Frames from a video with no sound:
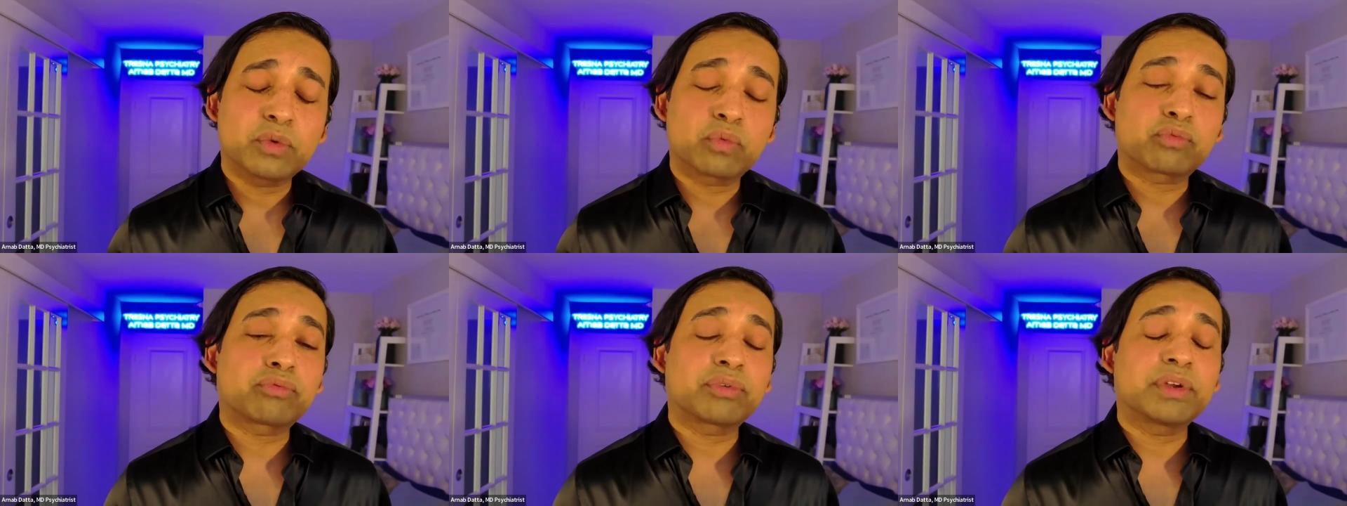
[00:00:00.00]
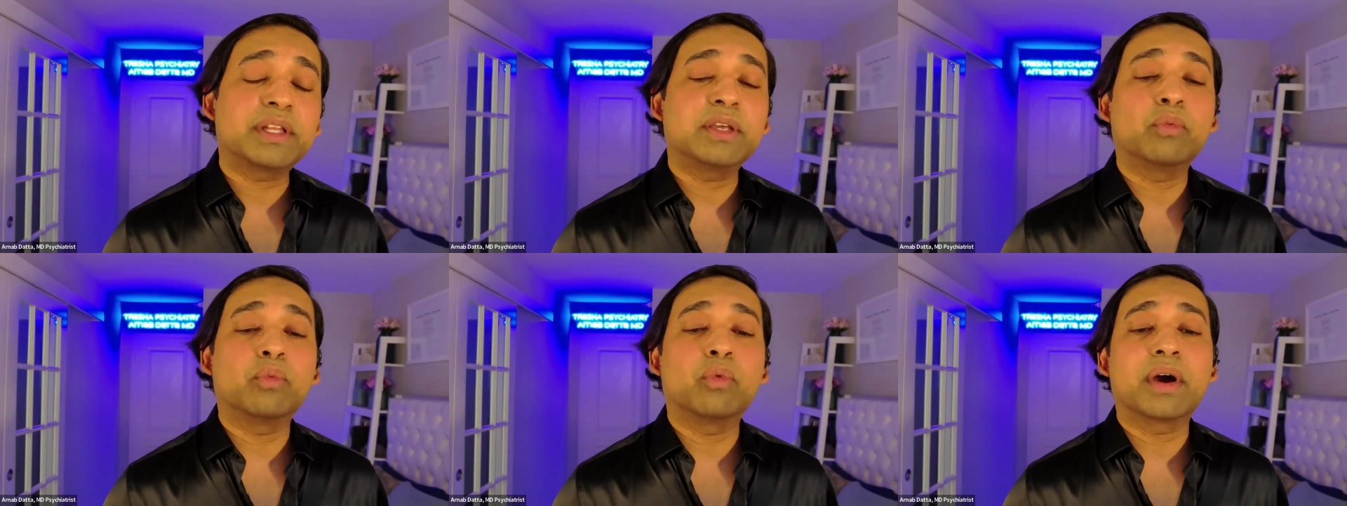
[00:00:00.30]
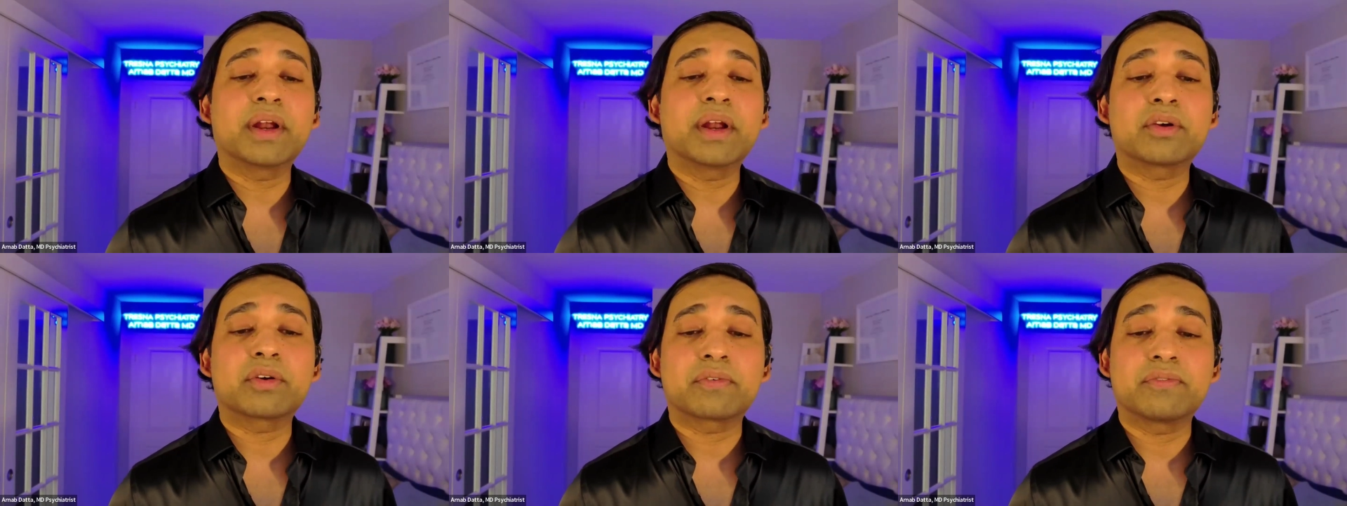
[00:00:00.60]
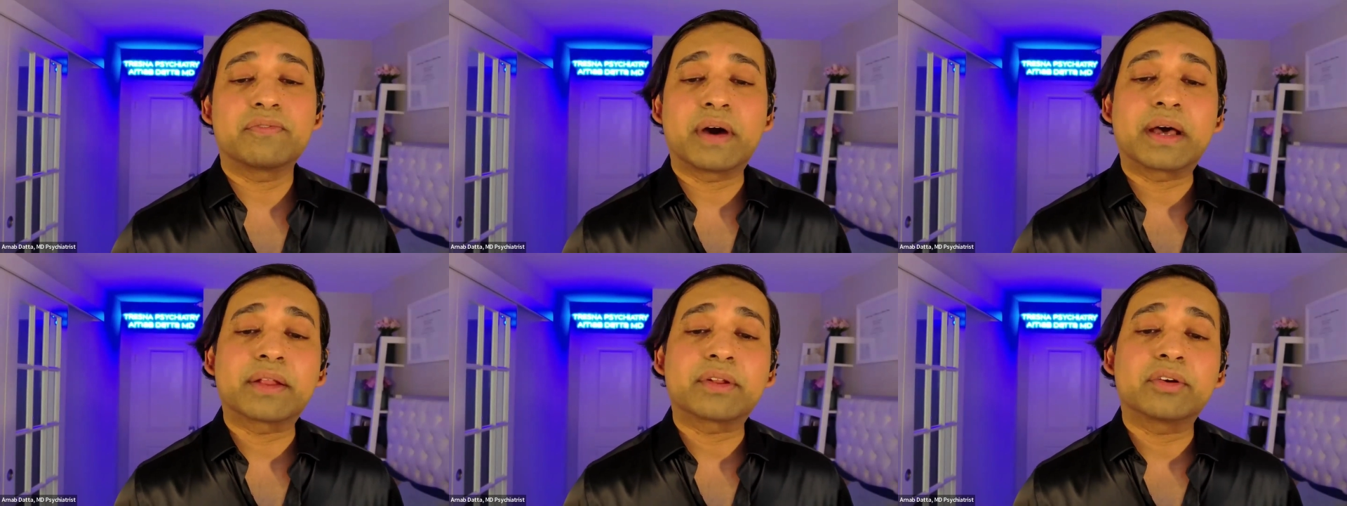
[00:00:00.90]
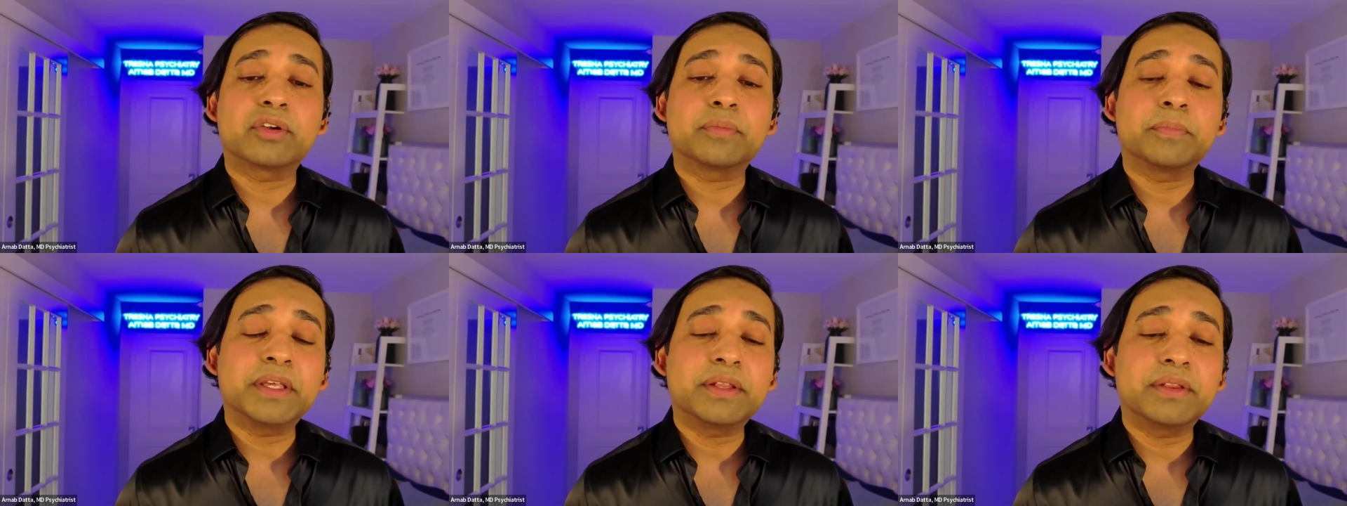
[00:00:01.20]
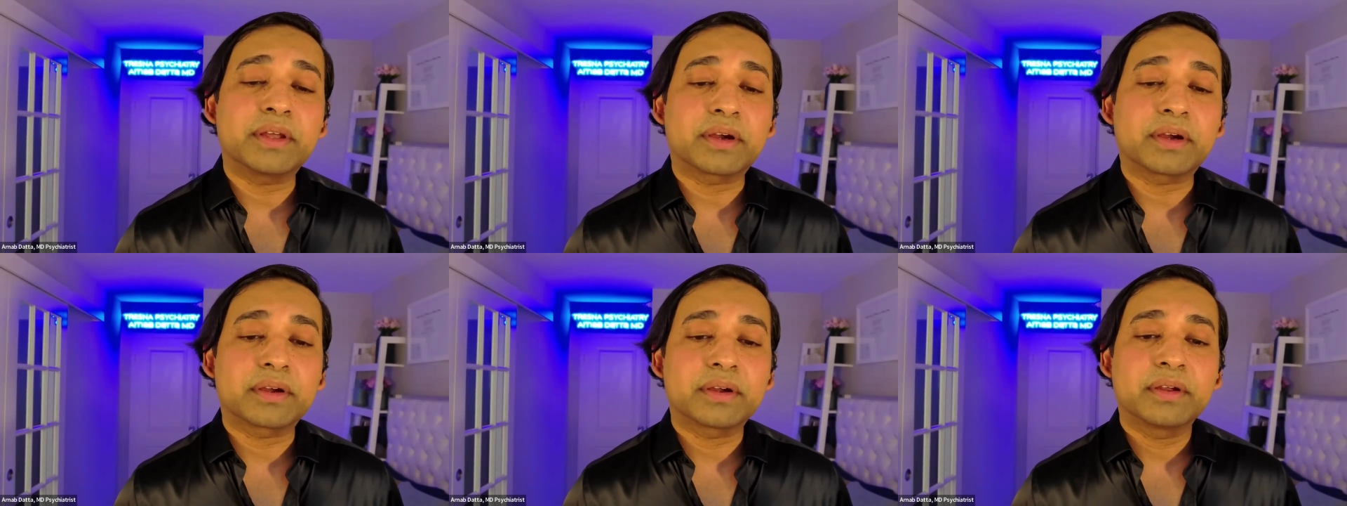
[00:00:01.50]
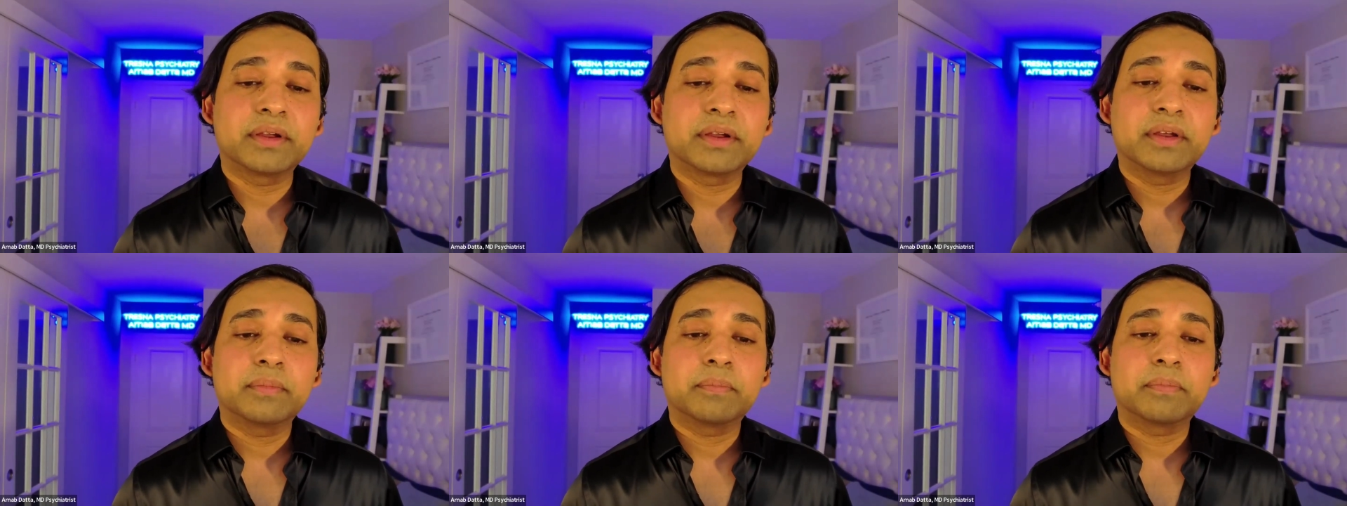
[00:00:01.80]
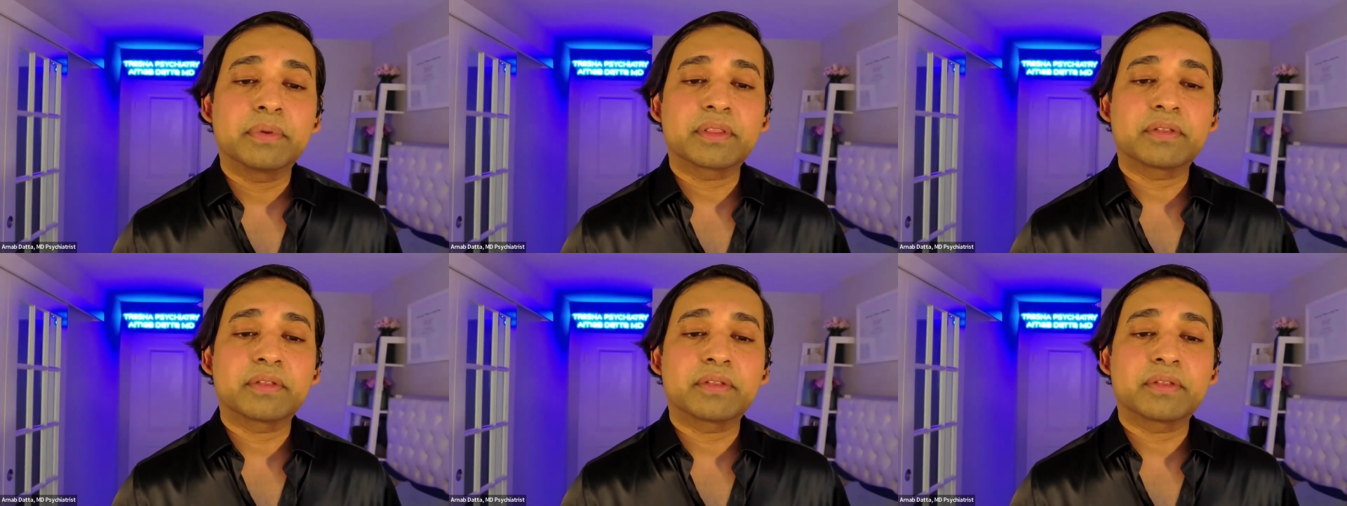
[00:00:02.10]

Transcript: when she really wanted her father to be there,